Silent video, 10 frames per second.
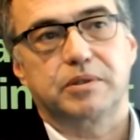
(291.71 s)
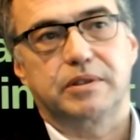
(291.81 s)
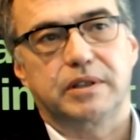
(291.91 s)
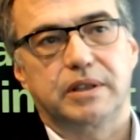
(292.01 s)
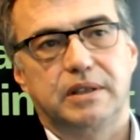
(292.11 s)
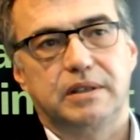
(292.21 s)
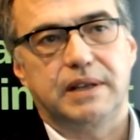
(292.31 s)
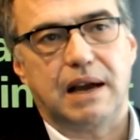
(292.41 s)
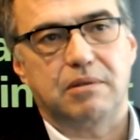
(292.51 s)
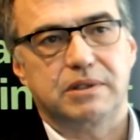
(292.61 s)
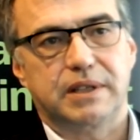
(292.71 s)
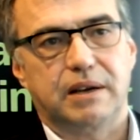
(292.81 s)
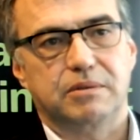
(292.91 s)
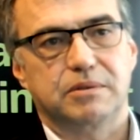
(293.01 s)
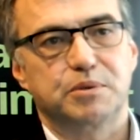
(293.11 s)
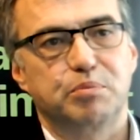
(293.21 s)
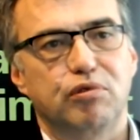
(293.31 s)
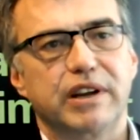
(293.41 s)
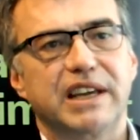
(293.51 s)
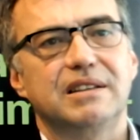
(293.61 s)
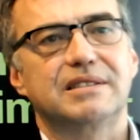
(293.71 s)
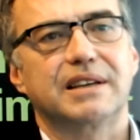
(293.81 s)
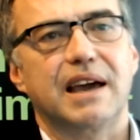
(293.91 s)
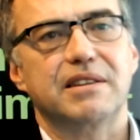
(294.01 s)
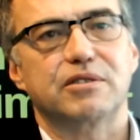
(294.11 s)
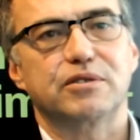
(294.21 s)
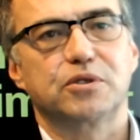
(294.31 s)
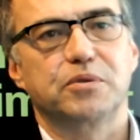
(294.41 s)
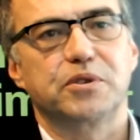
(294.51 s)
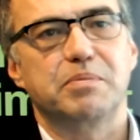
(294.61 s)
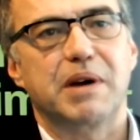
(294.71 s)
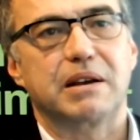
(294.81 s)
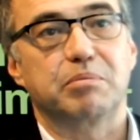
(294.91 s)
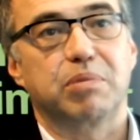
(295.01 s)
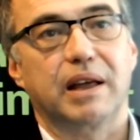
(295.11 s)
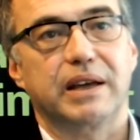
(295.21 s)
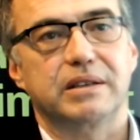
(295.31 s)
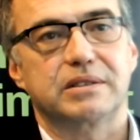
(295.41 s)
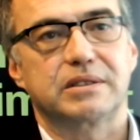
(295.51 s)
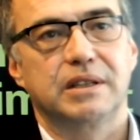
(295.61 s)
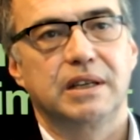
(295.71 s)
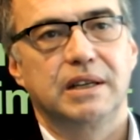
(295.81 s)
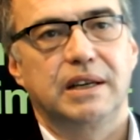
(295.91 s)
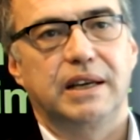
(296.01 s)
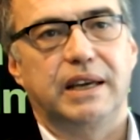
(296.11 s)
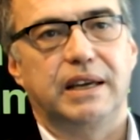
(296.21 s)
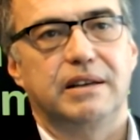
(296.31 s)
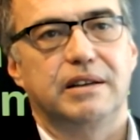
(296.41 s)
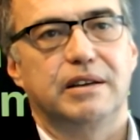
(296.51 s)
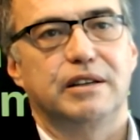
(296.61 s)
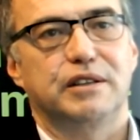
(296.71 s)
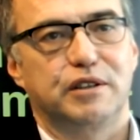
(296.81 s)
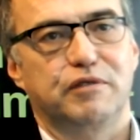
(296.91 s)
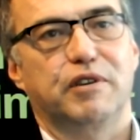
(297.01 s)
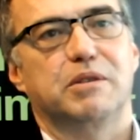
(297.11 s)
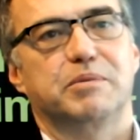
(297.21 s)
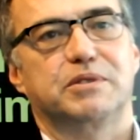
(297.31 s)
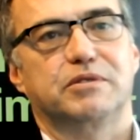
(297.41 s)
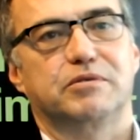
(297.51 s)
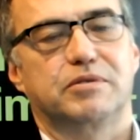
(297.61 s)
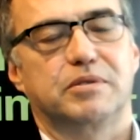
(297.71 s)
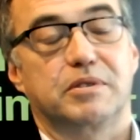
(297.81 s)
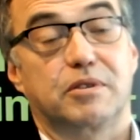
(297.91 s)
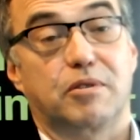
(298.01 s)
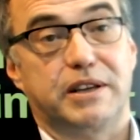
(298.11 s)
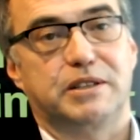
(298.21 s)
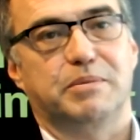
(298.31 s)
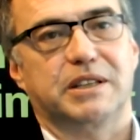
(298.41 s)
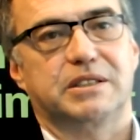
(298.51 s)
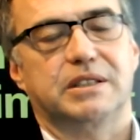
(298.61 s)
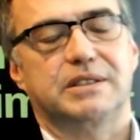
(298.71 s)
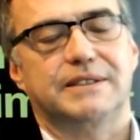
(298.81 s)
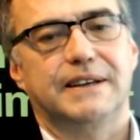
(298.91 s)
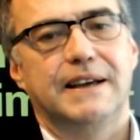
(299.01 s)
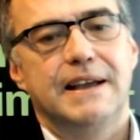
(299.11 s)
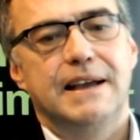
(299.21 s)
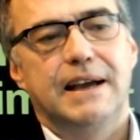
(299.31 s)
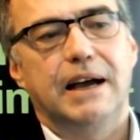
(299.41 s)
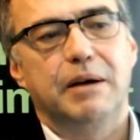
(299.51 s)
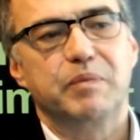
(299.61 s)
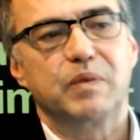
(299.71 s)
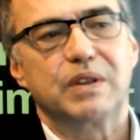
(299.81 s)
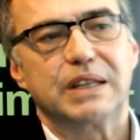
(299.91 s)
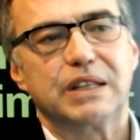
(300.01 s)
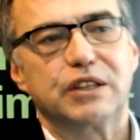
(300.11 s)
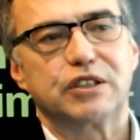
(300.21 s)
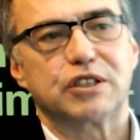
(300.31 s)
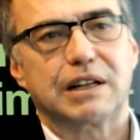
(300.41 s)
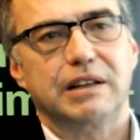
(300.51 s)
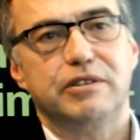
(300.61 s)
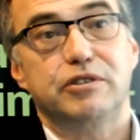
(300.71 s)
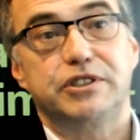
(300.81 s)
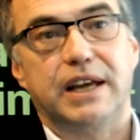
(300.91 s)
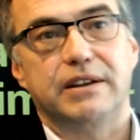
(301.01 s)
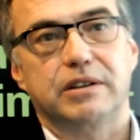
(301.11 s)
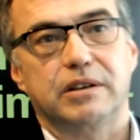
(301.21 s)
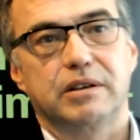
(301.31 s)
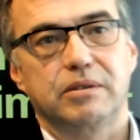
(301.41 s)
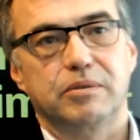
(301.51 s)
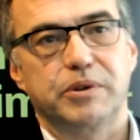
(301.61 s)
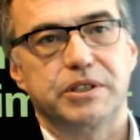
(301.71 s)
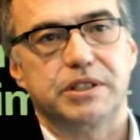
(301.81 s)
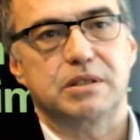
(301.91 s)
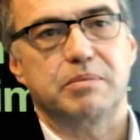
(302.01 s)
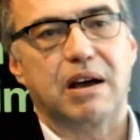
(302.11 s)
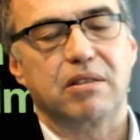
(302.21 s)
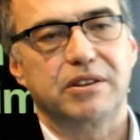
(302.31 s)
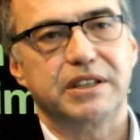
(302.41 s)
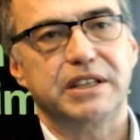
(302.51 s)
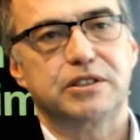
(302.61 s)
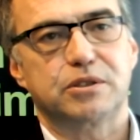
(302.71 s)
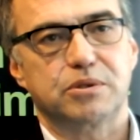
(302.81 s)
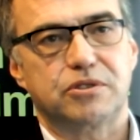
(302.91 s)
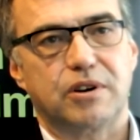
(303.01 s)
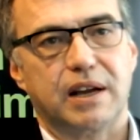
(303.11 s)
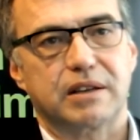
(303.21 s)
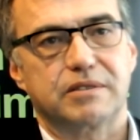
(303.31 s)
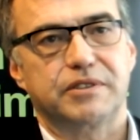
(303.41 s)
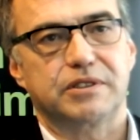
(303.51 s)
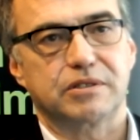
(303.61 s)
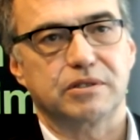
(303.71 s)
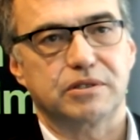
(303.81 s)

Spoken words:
with the Downtown's bringing together of some of the main players in the development of Greater Manchester. There's a clear agenda, which is about the need to attract fiscal